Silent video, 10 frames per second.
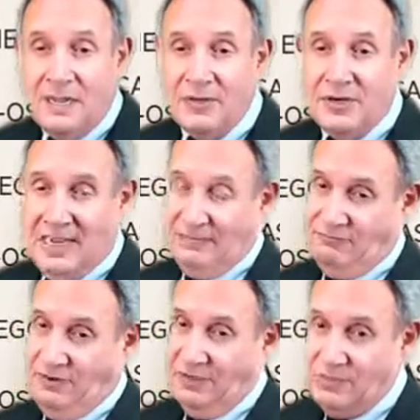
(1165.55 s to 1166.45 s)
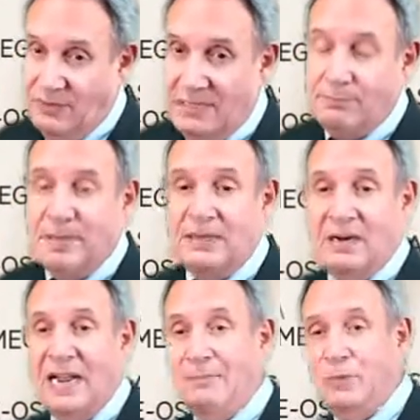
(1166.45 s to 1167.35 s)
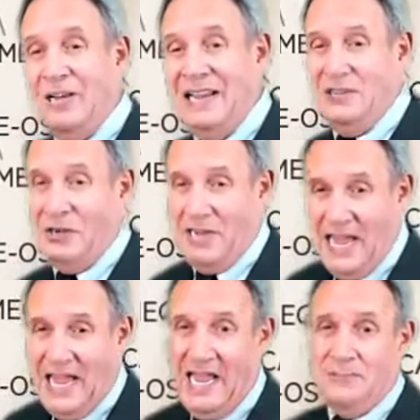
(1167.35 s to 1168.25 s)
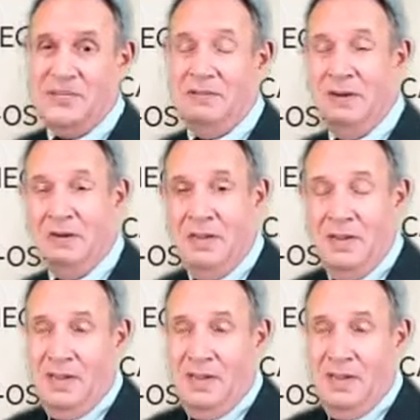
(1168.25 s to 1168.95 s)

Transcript: They're not very sweet, but they're have more like their cabs and their